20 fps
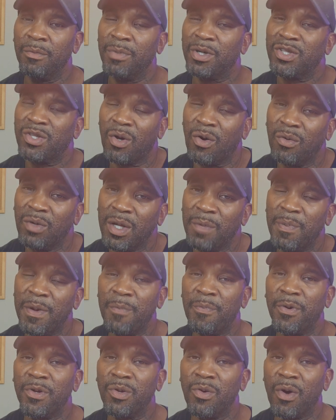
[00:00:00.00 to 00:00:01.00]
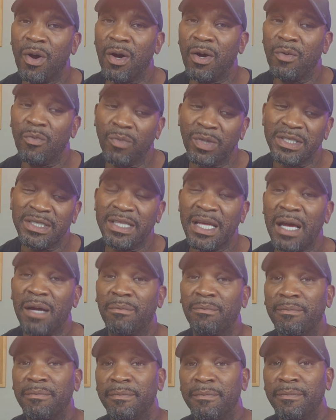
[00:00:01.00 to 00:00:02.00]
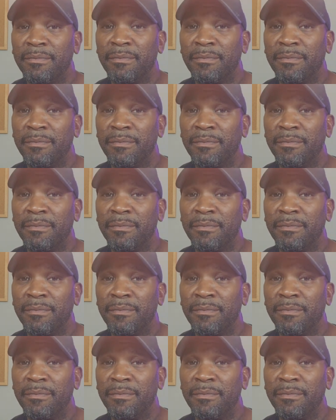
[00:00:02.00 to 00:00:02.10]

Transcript: But the only people you hurt was them.